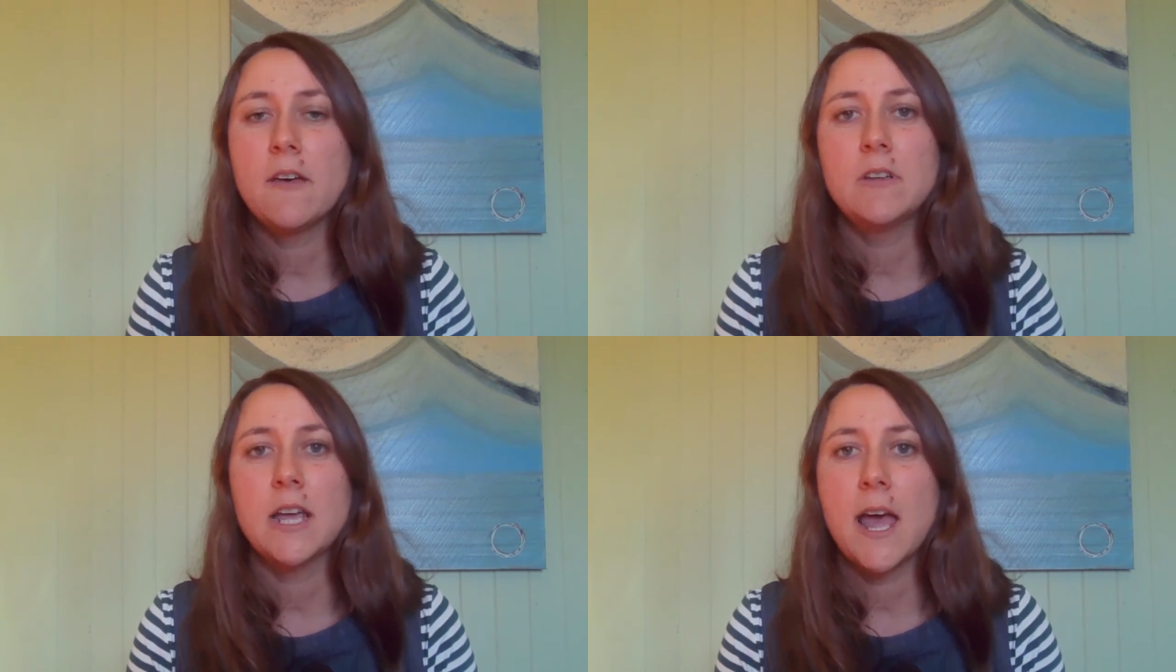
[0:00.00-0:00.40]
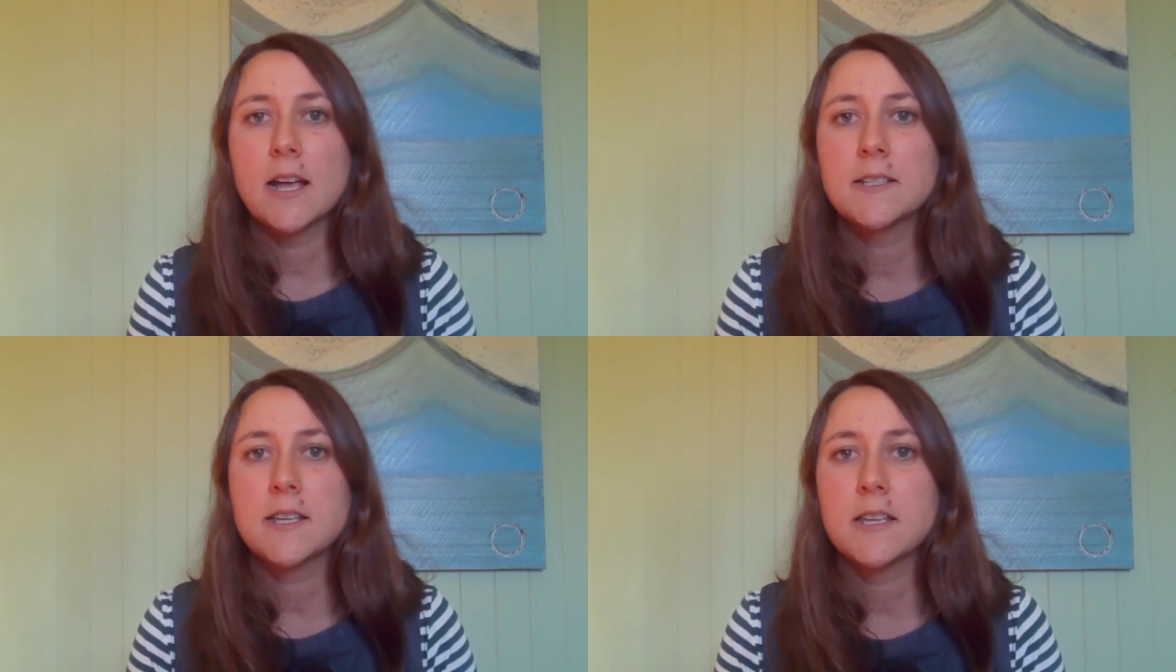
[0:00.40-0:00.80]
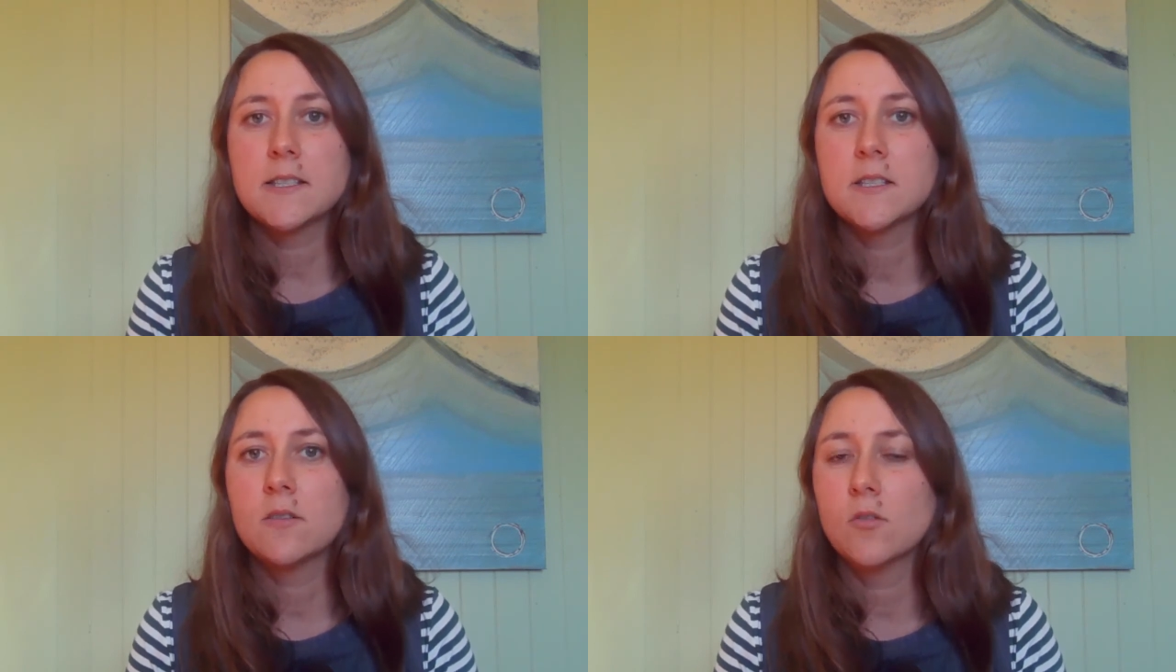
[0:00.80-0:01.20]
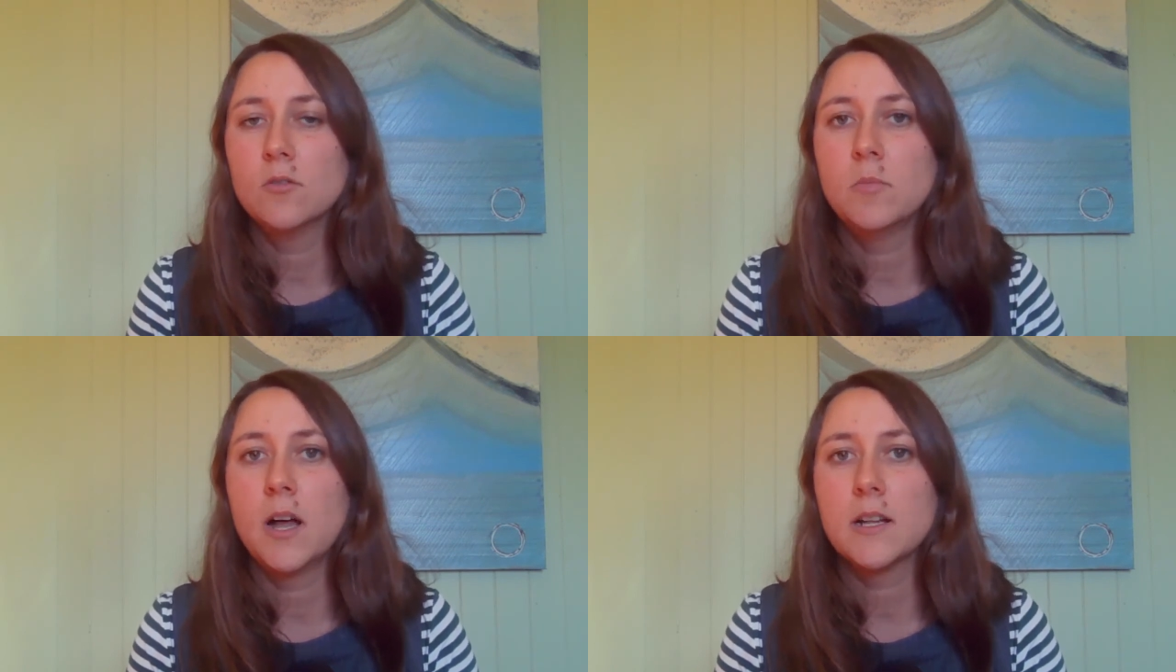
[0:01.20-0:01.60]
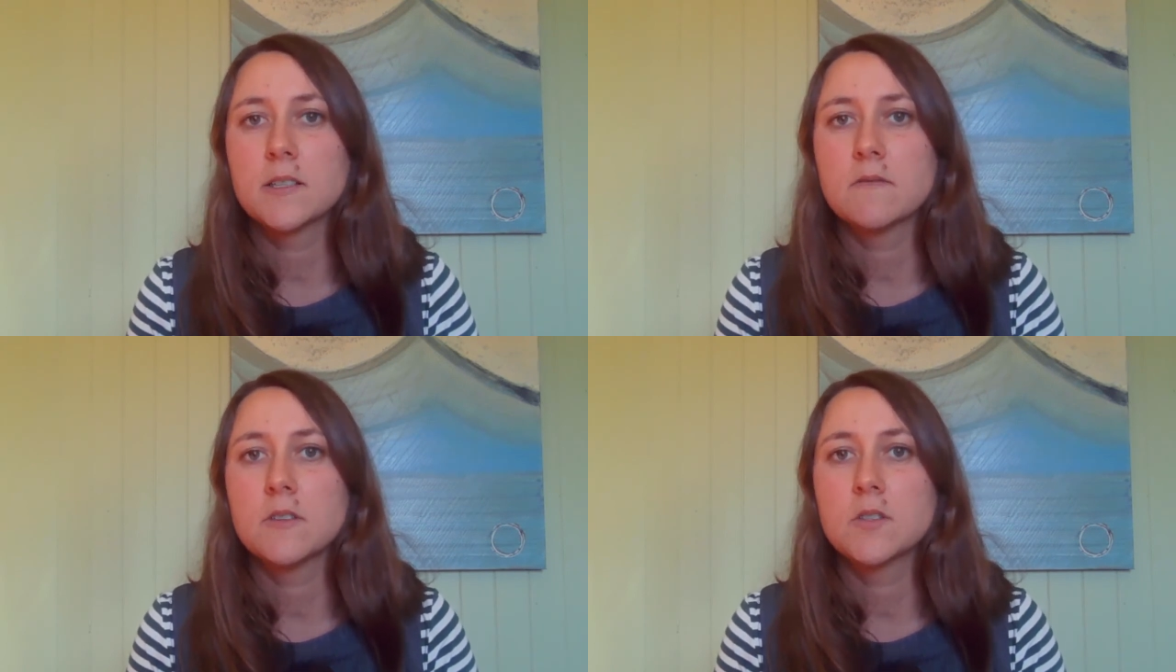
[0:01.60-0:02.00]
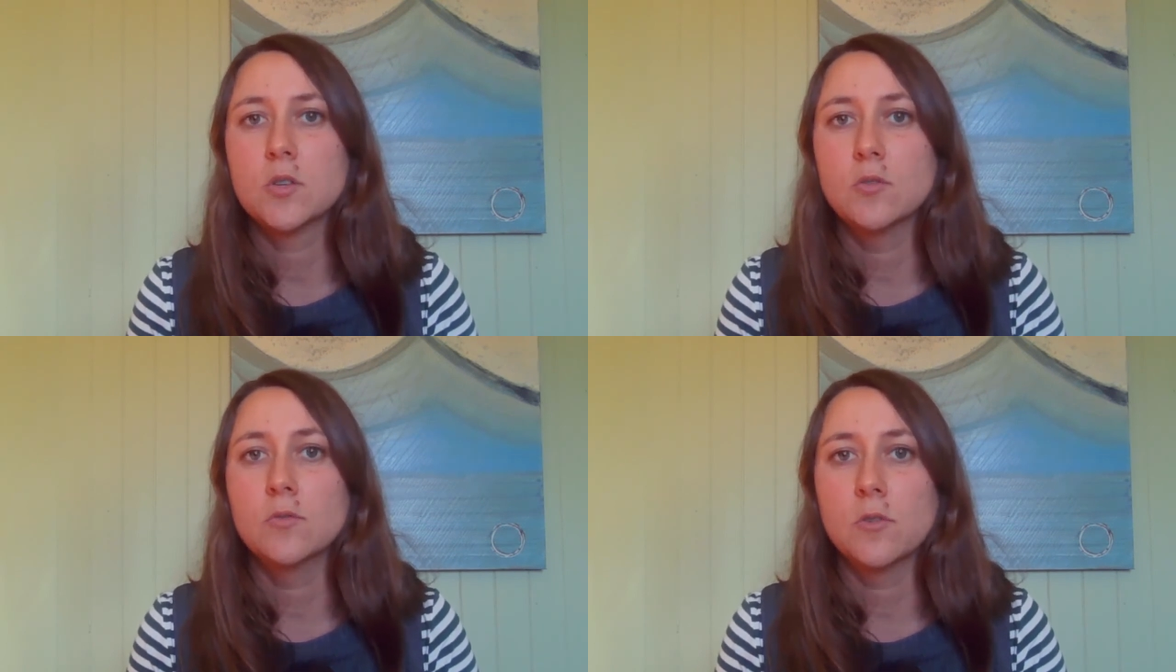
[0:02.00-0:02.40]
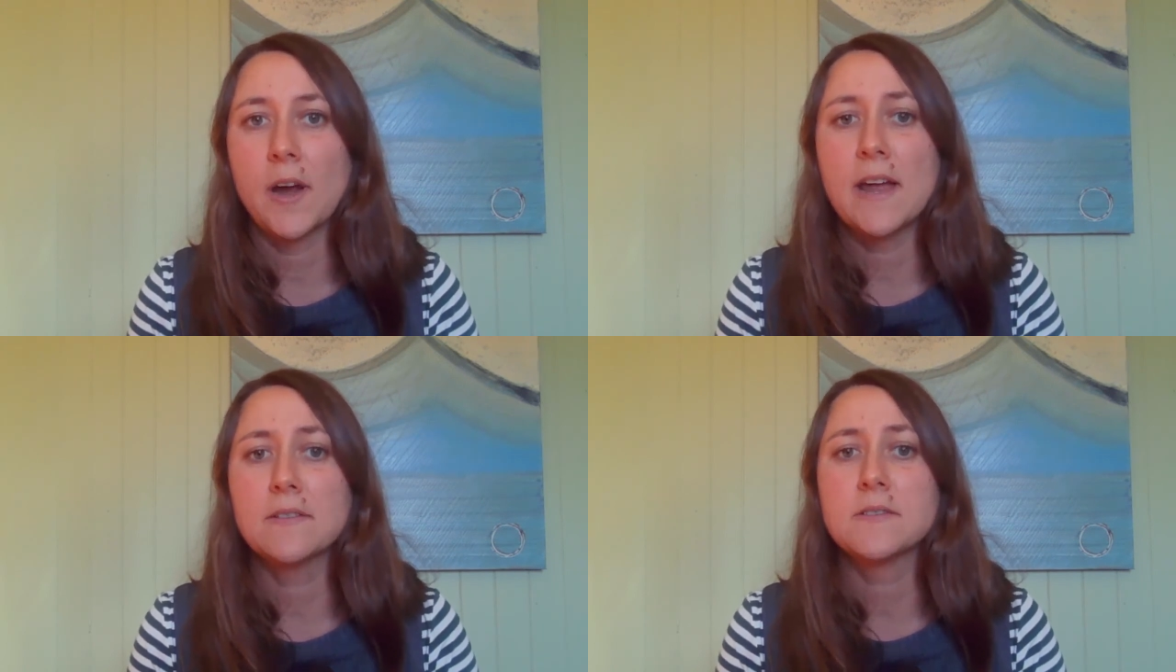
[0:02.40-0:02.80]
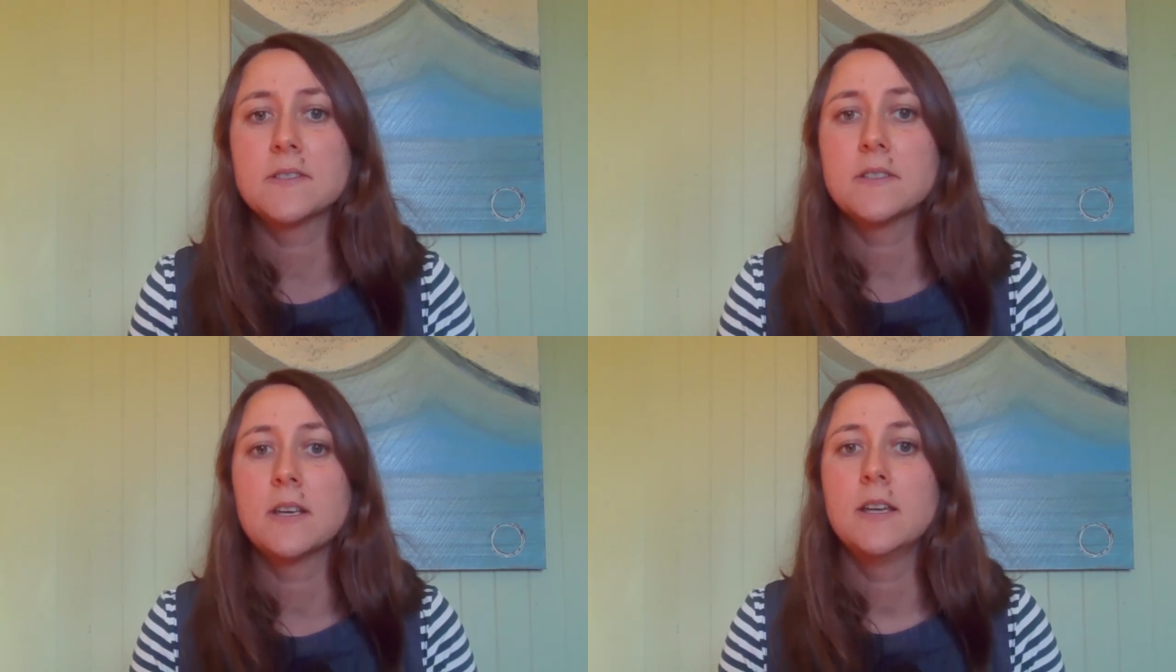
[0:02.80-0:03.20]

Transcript: having access to all parts of the school grounds.